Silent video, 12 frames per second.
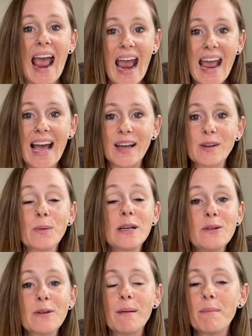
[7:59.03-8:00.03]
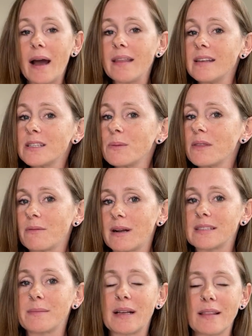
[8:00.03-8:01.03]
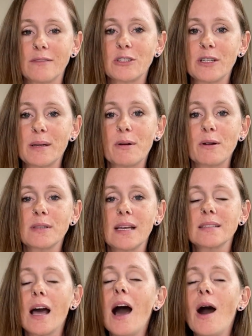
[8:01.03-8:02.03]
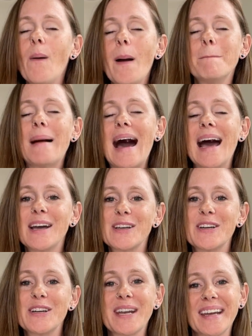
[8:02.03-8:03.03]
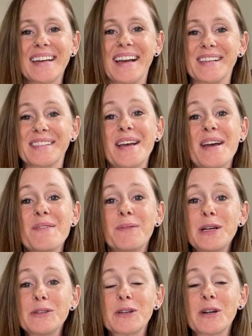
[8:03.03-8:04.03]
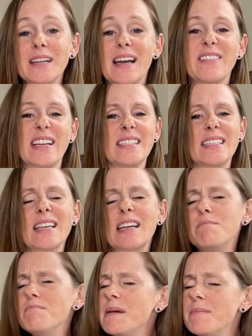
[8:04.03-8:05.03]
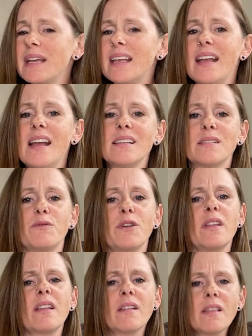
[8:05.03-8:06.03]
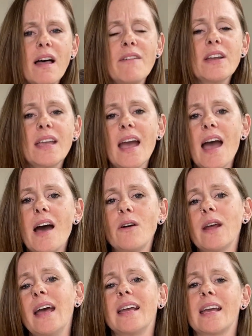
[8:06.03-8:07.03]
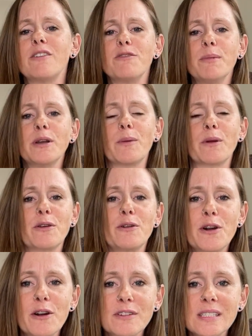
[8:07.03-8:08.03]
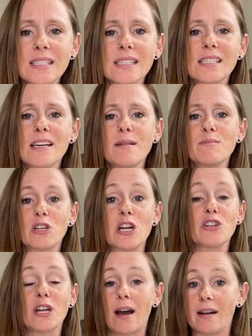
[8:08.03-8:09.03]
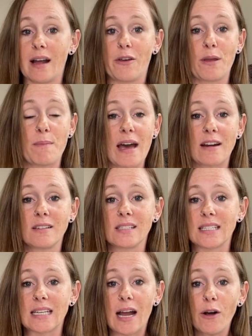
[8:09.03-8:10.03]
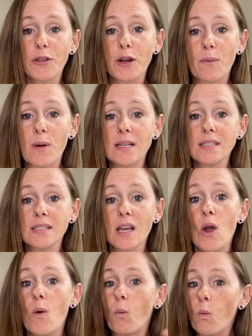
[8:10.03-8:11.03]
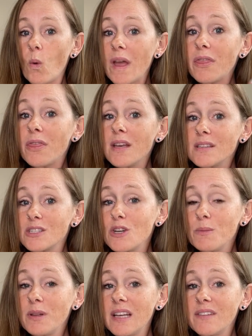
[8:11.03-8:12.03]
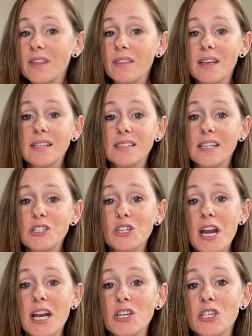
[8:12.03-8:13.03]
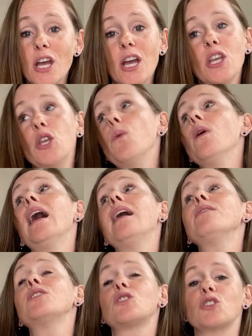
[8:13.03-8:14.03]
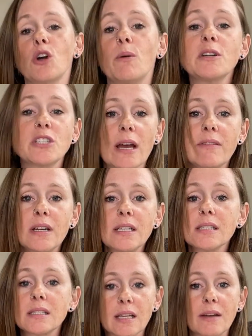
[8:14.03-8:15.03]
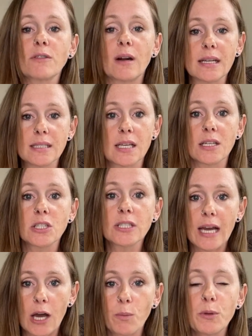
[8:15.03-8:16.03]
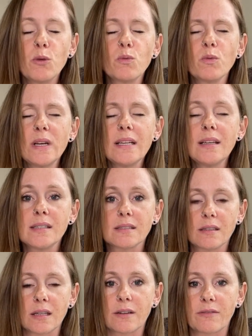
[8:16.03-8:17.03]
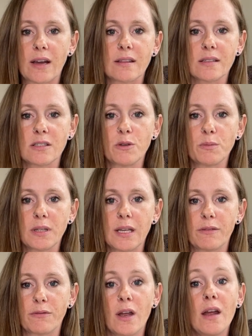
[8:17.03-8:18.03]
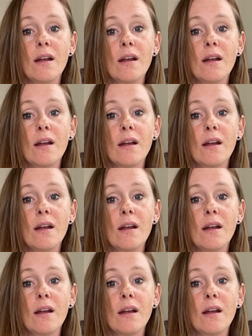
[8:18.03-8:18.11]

And when you combine this with the rest of my love journey process, oh my goodness. When you diving into the commitment keys and filling the love account, getting familiar with your nervous system, changing unhealthy patterns into healthier ones, with this new belief that things can change, you will have so much evidence left, right, and center to help you really solidify this new belief.